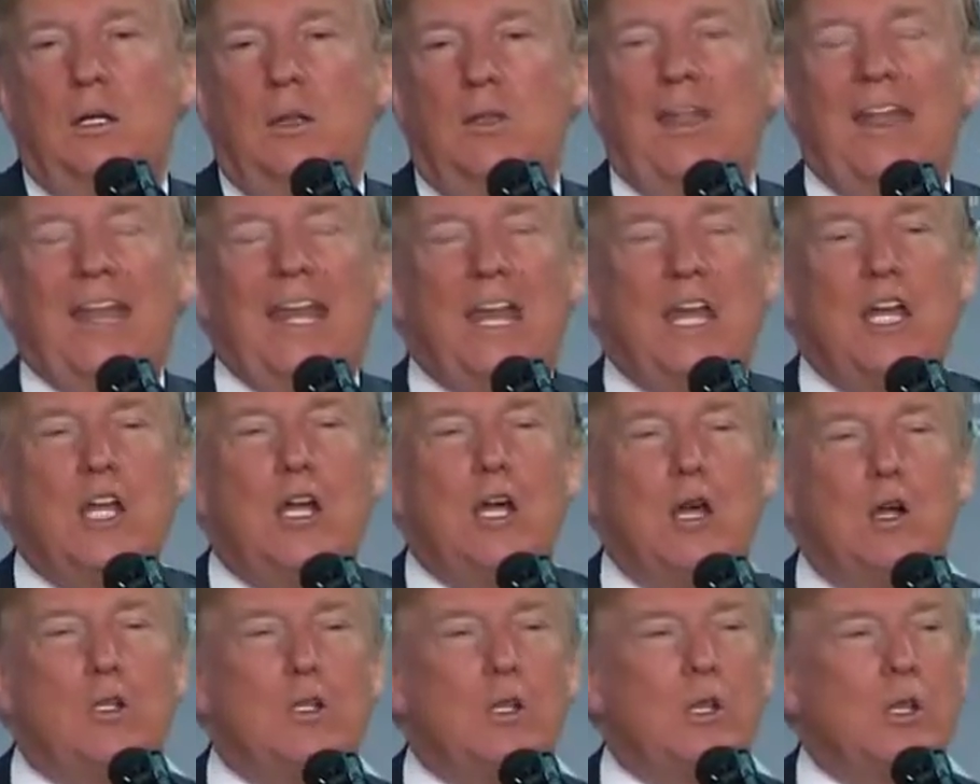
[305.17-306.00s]
They didn't
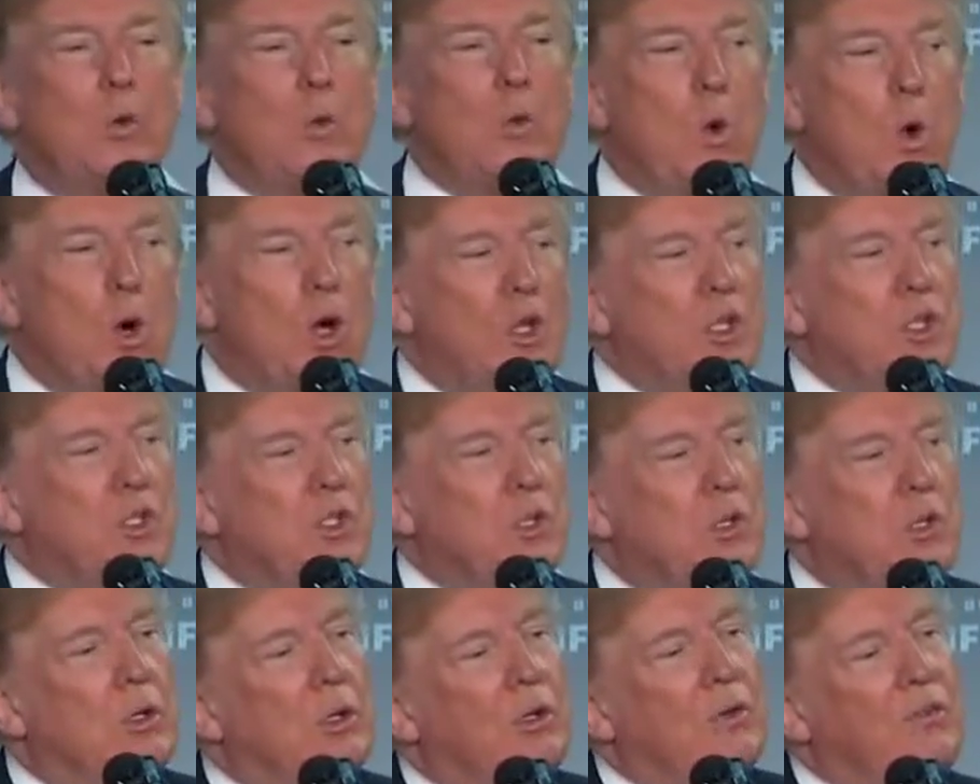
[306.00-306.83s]
go to the Wharton
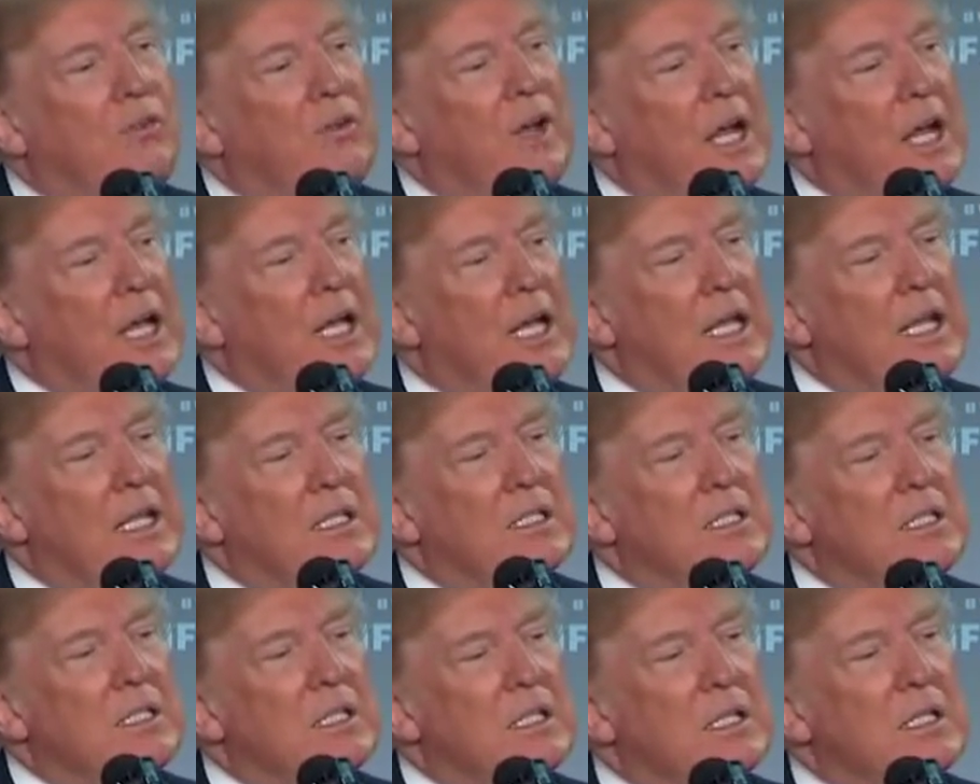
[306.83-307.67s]
School of
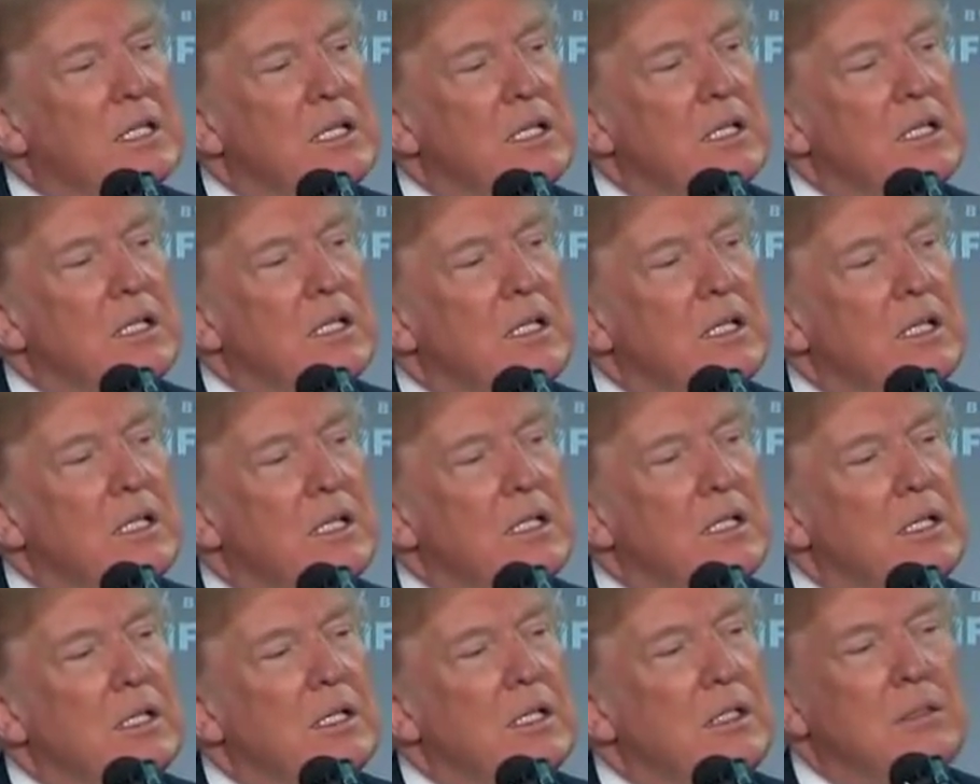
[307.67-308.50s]
Finance.
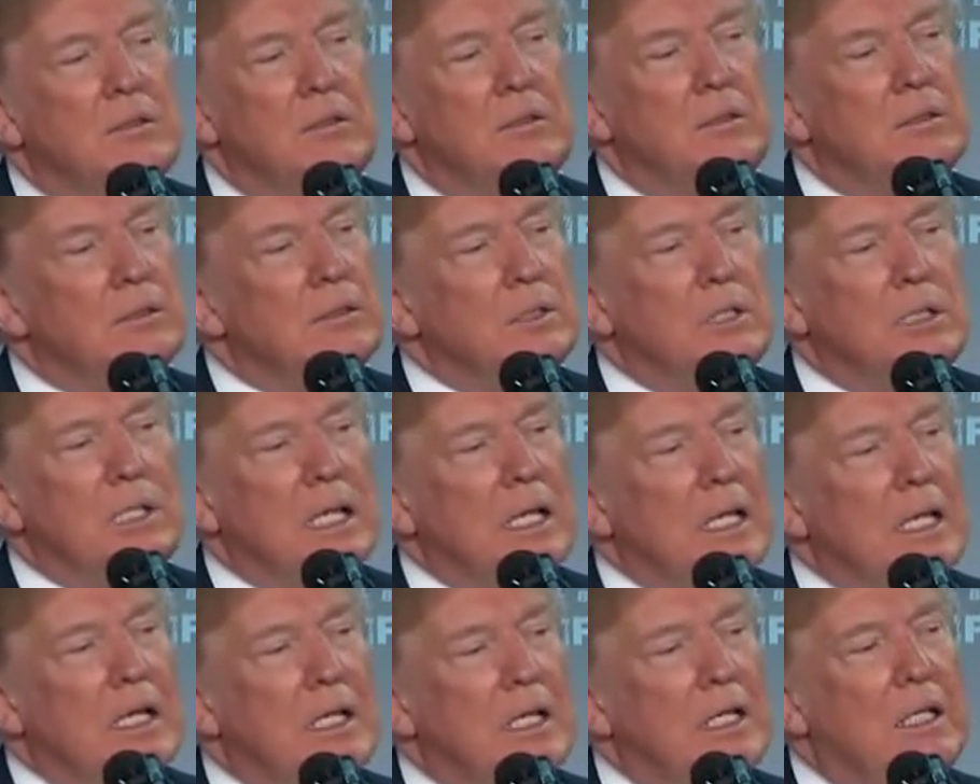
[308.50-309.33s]

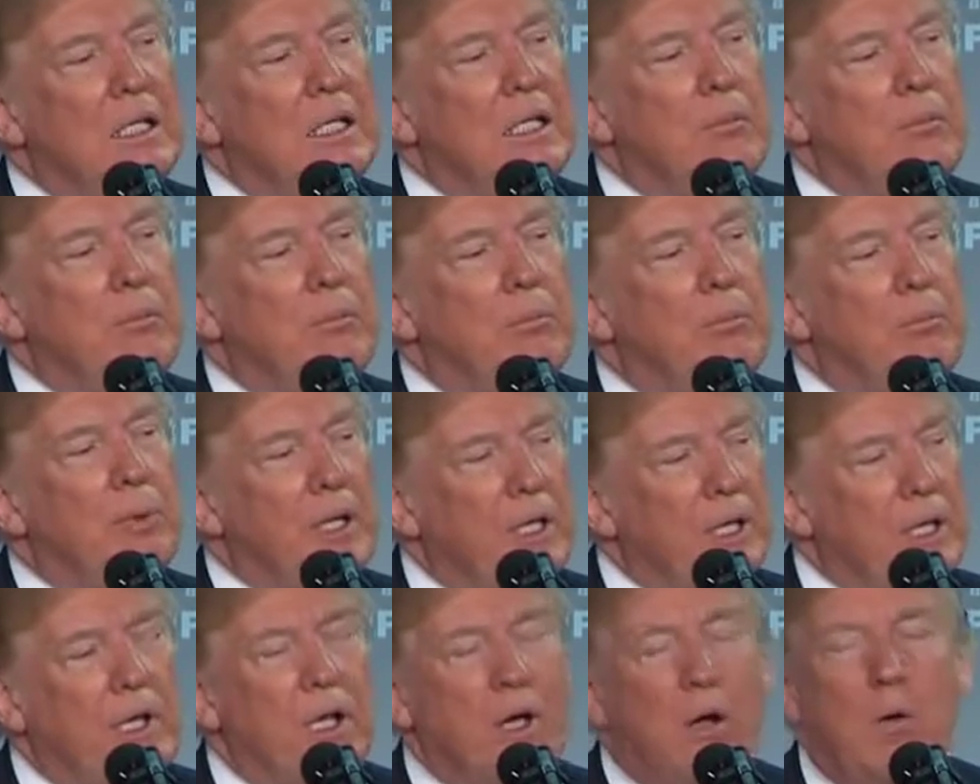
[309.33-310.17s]
They did.
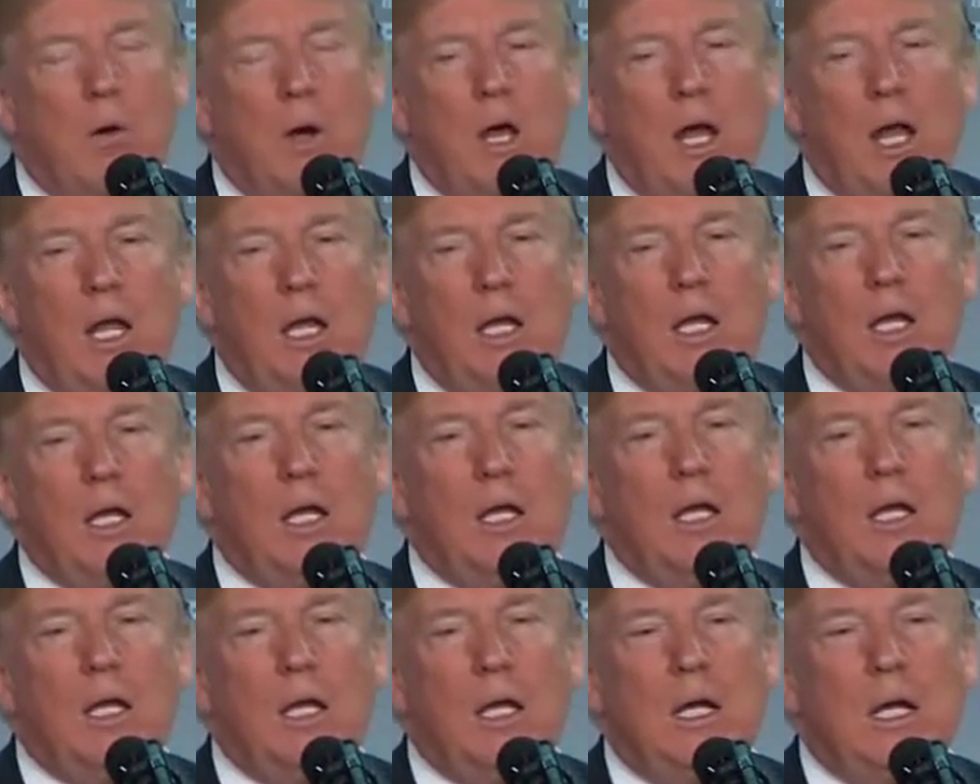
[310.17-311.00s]
But you know what?
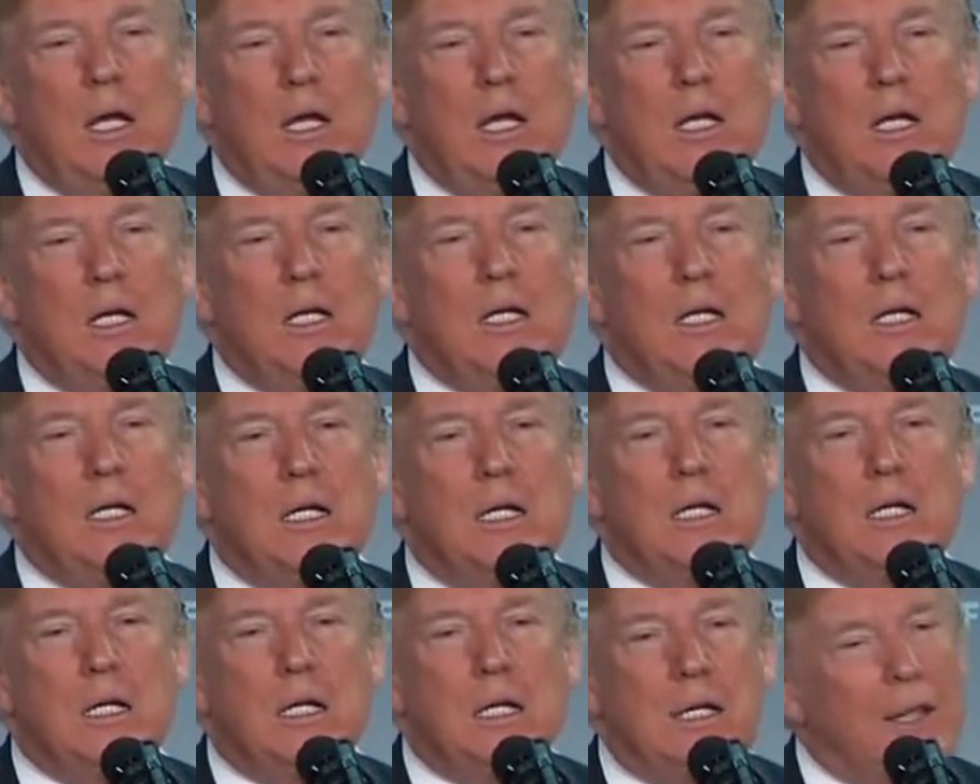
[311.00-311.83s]

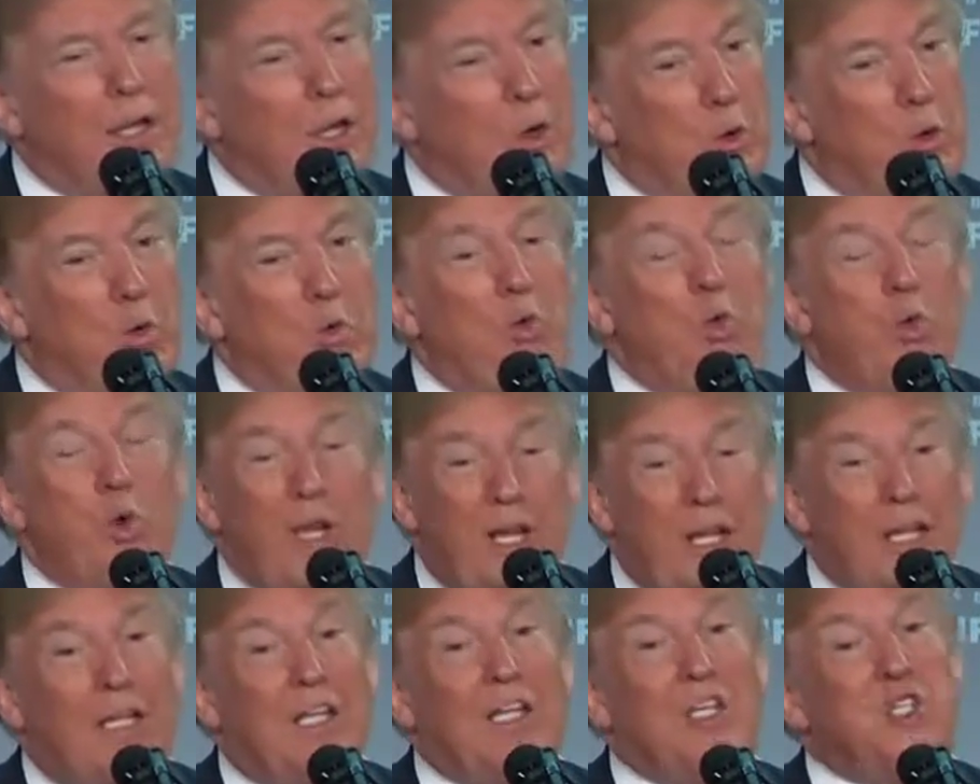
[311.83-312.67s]
They're
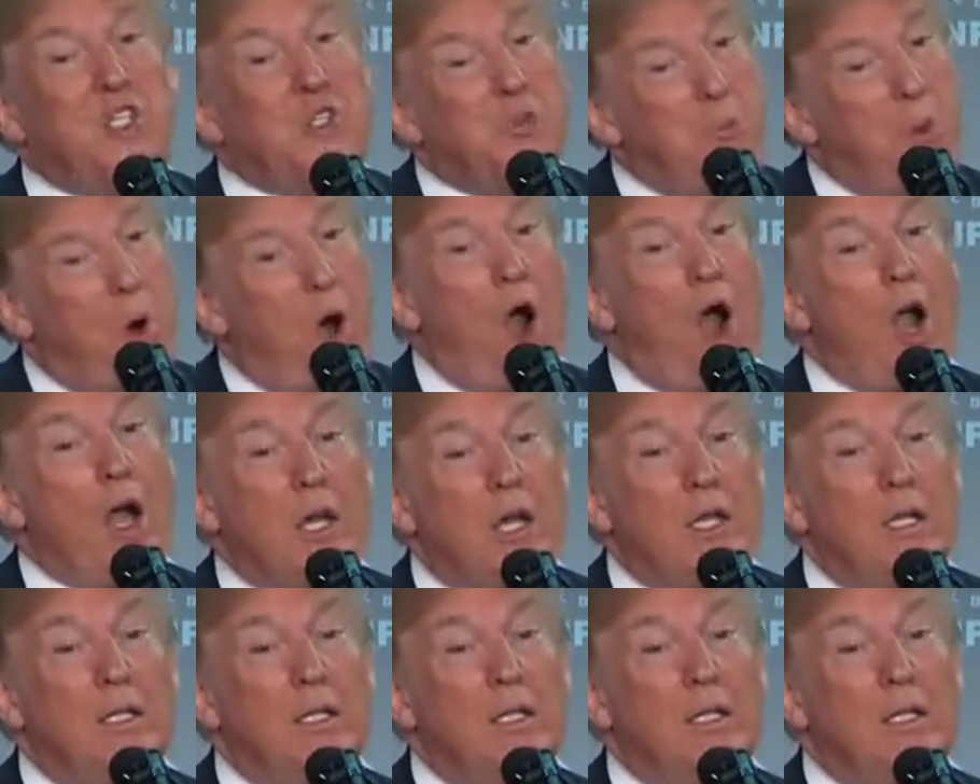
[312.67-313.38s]
really smart.